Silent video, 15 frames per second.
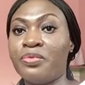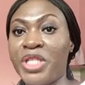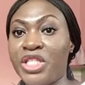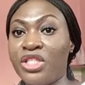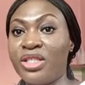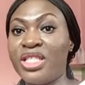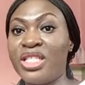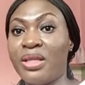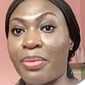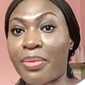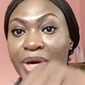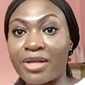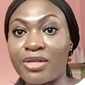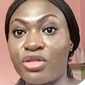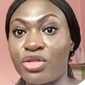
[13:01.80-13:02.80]
majorly the
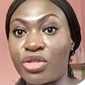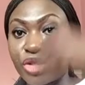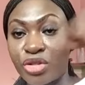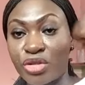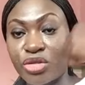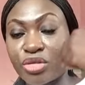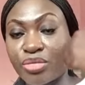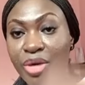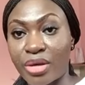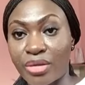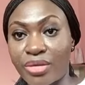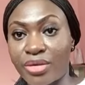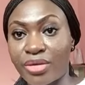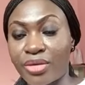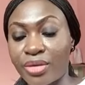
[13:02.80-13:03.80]
part you're taking to your
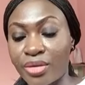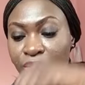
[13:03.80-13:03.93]
mouth.